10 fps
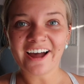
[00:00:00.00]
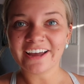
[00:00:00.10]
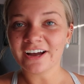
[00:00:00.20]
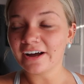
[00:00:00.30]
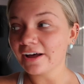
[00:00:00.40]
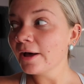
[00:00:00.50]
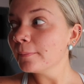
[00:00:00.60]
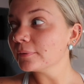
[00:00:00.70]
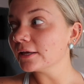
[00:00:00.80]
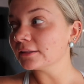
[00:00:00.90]
I got
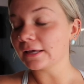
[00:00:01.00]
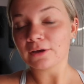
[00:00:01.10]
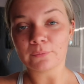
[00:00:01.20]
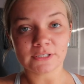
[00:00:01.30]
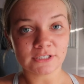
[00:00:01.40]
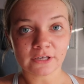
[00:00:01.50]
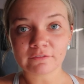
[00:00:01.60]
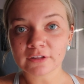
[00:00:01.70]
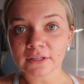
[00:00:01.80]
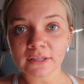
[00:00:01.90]
up and like went to look
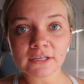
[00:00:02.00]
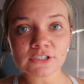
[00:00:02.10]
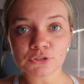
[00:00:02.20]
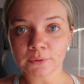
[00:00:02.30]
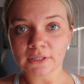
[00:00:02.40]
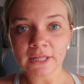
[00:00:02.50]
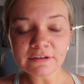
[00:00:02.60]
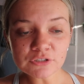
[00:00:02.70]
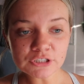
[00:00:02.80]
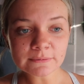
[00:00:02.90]
for the link to join the
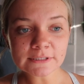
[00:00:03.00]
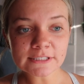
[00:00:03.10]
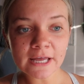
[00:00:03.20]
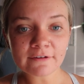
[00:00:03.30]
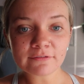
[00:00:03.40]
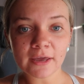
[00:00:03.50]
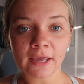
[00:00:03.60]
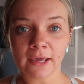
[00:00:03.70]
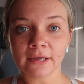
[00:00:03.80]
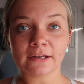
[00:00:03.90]
live stream and stuff
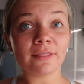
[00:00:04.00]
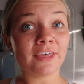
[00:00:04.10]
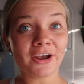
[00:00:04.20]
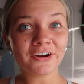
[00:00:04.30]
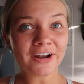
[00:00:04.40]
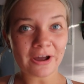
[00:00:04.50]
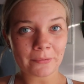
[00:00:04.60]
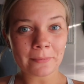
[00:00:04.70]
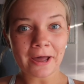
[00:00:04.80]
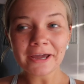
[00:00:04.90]
and they're an
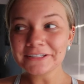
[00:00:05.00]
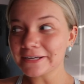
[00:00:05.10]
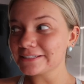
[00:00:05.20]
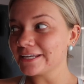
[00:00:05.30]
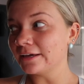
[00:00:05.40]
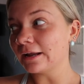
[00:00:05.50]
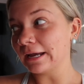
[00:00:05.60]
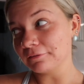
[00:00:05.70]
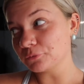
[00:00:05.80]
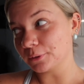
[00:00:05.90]
hour behind us and I
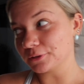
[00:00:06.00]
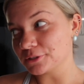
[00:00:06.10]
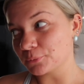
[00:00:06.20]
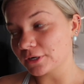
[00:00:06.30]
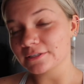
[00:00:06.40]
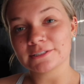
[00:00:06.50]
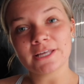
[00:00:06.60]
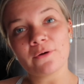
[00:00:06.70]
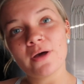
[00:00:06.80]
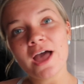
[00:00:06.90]
have to work this morning.
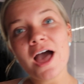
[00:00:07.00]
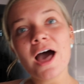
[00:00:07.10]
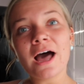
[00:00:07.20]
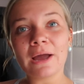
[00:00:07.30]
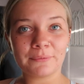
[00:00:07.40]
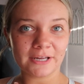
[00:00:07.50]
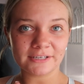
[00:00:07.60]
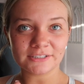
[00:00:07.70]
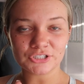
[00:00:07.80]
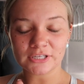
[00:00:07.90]
So I went
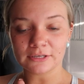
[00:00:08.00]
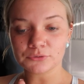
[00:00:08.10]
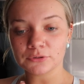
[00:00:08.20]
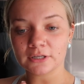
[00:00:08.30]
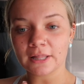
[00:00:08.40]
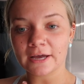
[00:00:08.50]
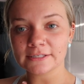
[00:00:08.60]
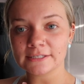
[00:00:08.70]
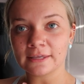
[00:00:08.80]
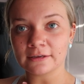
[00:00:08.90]
ahead and just canceled the
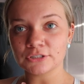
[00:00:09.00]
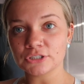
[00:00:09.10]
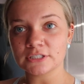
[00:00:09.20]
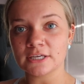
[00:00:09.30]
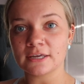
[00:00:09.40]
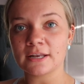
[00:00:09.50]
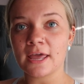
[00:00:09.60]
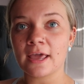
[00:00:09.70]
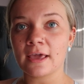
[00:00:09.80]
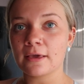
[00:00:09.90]
class and just did
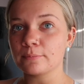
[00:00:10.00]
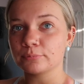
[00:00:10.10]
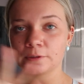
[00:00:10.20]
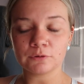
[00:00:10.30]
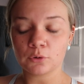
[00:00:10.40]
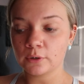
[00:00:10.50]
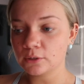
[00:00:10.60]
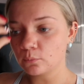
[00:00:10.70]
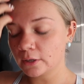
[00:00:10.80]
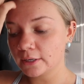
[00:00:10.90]
a
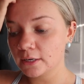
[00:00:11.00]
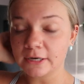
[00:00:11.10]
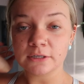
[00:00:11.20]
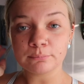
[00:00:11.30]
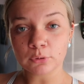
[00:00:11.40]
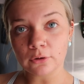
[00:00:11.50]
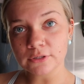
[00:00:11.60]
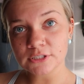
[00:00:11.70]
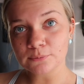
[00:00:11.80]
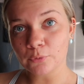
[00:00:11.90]
pre-recorded one. I did Brawl
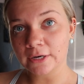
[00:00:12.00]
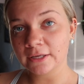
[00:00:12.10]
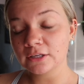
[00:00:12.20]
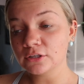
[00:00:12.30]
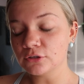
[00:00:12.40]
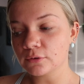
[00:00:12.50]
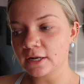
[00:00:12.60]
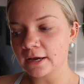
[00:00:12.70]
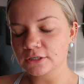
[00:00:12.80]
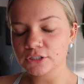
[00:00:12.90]
this morning. You
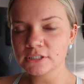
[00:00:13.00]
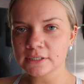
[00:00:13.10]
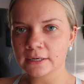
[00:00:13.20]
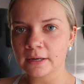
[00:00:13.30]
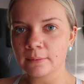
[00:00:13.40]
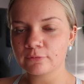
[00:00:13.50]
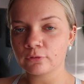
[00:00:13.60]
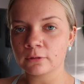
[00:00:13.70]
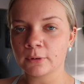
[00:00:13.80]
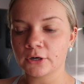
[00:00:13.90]
can actually sign up
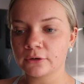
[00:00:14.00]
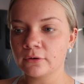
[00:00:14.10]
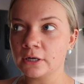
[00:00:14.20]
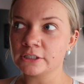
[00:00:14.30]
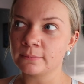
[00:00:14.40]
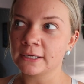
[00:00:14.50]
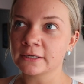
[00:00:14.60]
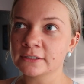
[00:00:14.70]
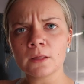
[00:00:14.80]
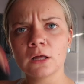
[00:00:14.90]
for the Barre Code on demand.